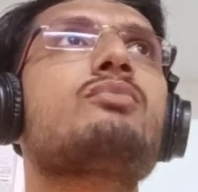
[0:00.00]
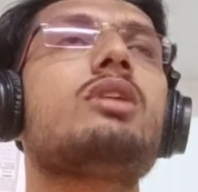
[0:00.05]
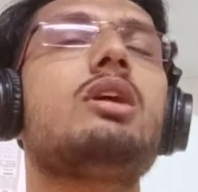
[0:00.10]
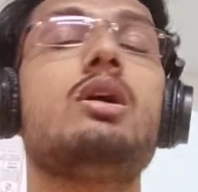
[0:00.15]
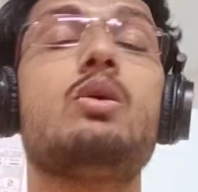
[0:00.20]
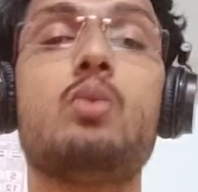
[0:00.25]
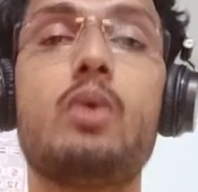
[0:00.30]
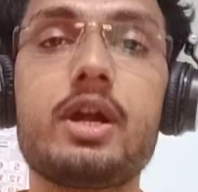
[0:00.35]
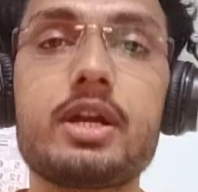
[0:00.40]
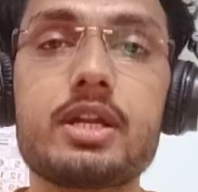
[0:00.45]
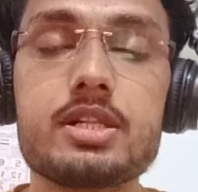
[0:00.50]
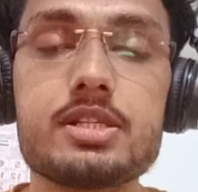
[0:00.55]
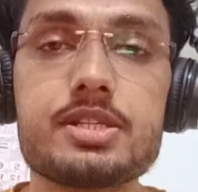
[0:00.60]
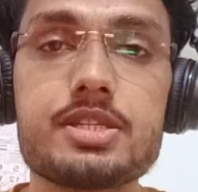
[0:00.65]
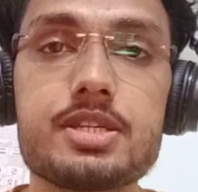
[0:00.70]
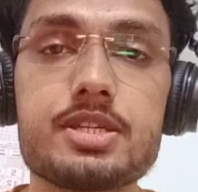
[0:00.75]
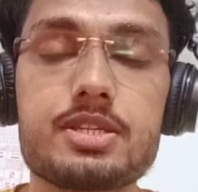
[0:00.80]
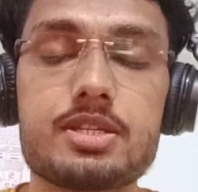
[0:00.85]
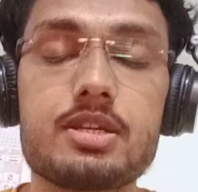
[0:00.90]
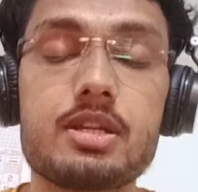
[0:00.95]
What else
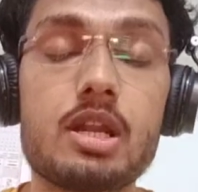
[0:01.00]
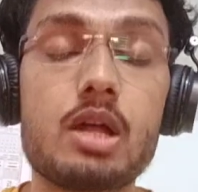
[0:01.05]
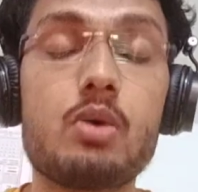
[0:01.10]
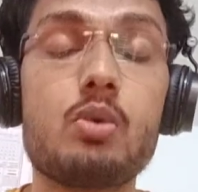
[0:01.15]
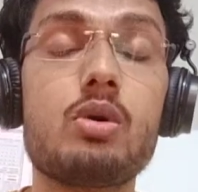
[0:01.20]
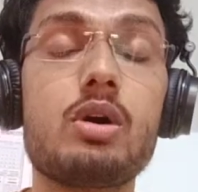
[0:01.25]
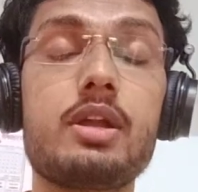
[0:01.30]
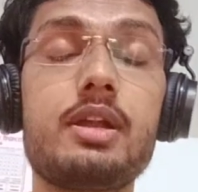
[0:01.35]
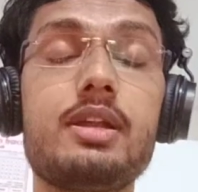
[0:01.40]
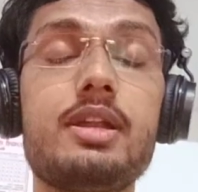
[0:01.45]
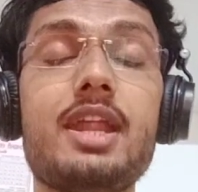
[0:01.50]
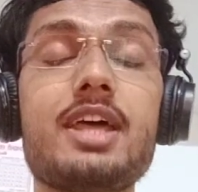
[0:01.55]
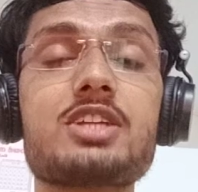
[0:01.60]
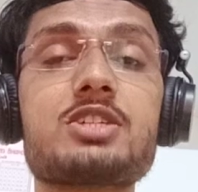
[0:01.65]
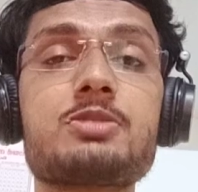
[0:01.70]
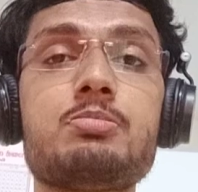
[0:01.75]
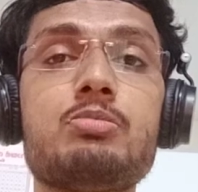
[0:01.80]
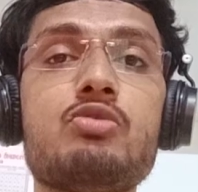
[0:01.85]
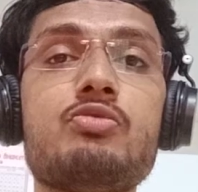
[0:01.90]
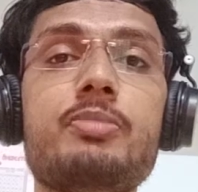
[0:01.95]
is now?
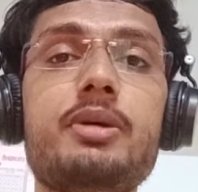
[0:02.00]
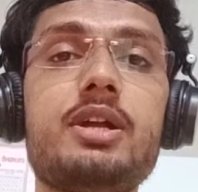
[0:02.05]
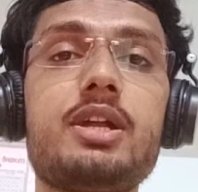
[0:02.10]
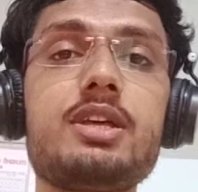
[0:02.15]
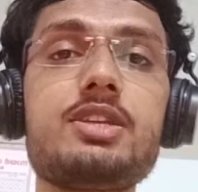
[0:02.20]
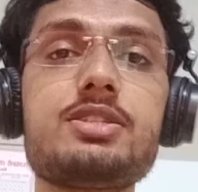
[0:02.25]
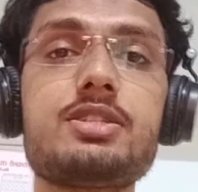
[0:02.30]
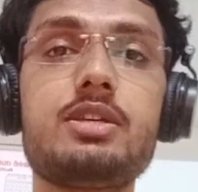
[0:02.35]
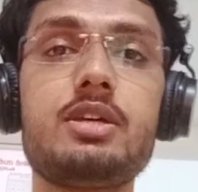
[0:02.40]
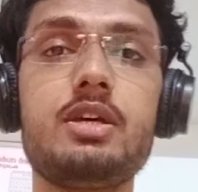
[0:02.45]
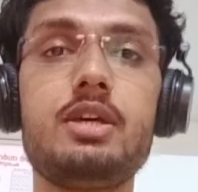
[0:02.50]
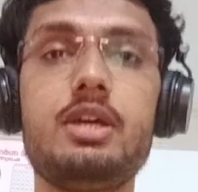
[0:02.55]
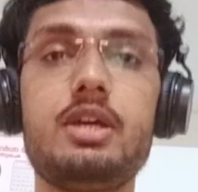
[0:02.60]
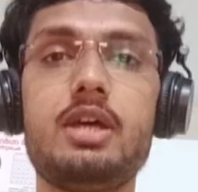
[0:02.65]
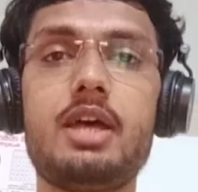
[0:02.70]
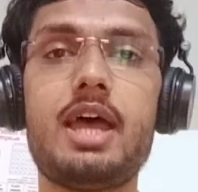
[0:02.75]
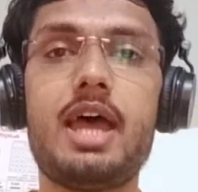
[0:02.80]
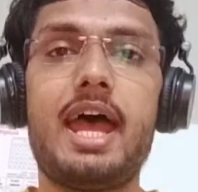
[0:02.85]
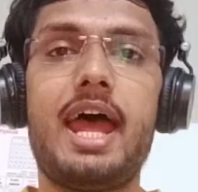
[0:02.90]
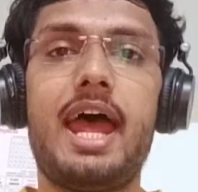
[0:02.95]
Next movement is
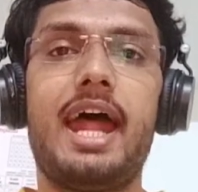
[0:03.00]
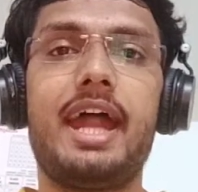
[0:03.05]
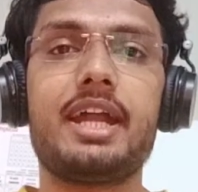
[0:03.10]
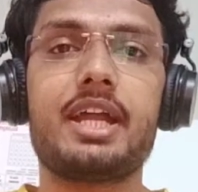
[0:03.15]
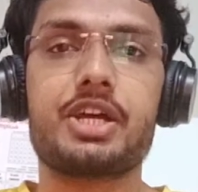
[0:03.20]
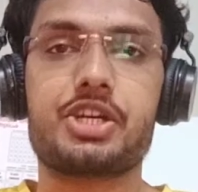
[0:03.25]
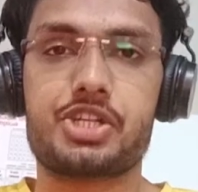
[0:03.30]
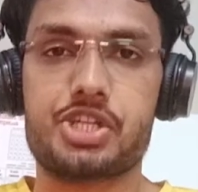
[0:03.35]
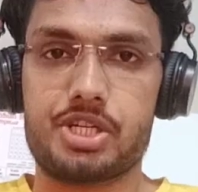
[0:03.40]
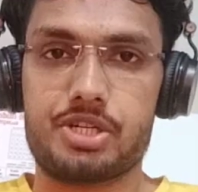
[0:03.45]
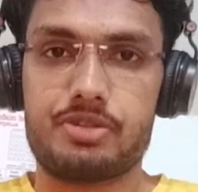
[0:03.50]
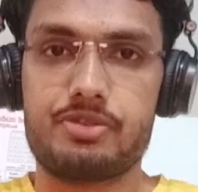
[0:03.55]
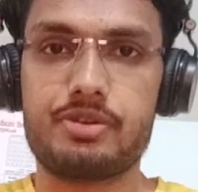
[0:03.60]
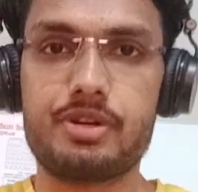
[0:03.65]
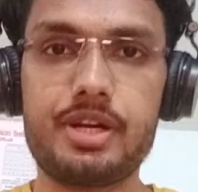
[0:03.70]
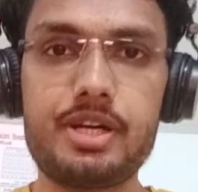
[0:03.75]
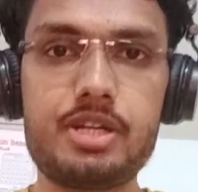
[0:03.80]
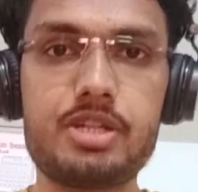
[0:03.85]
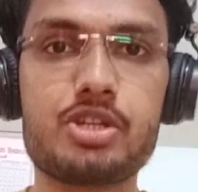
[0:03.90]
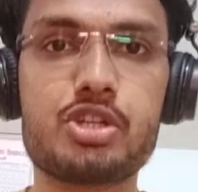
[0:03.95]
adduction,
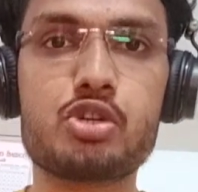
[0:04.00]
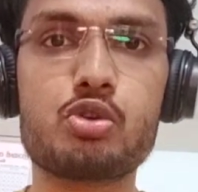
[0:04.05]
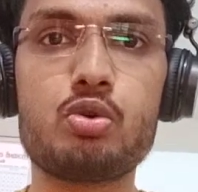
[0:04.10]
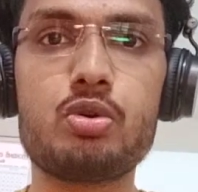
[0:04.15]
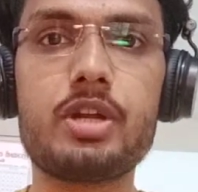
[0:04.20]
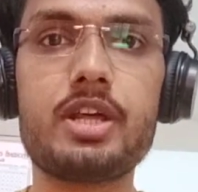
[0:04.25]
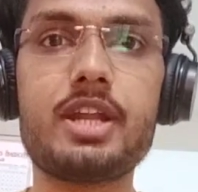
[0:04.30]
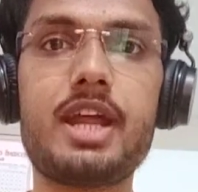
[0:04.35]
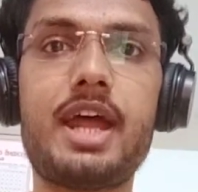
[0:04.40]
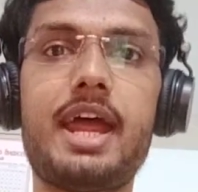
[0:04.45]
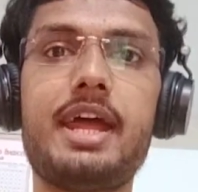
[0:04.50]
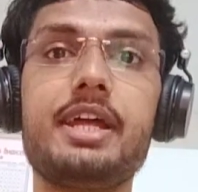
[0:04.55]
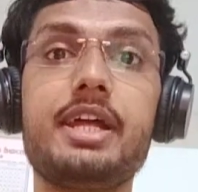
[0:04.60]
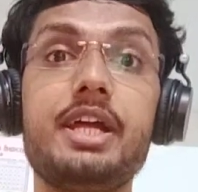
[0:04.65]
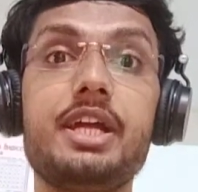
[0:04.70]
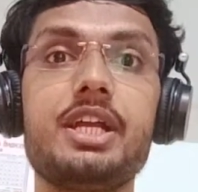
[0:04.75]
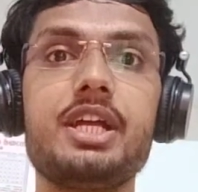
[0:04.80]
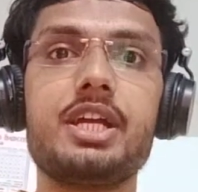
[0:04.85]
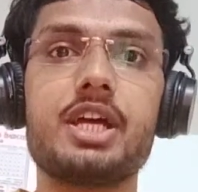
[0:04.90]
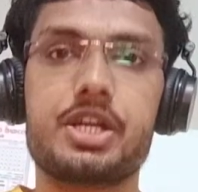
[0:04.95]
right? Shoulder
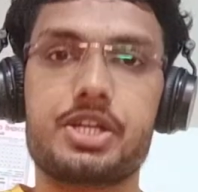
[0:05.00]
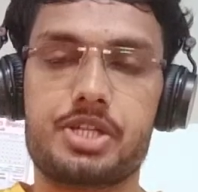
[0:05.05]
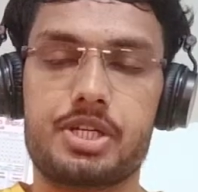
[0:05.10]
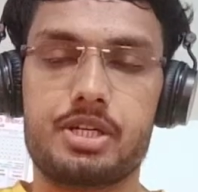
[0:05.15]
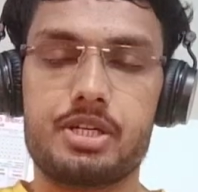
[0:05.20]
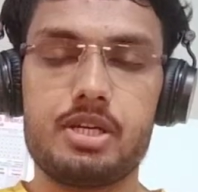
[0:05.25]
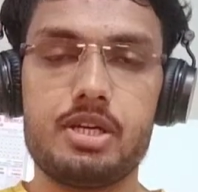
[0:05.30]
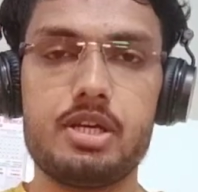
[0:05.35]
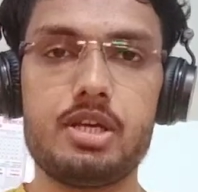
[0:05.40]
adduction.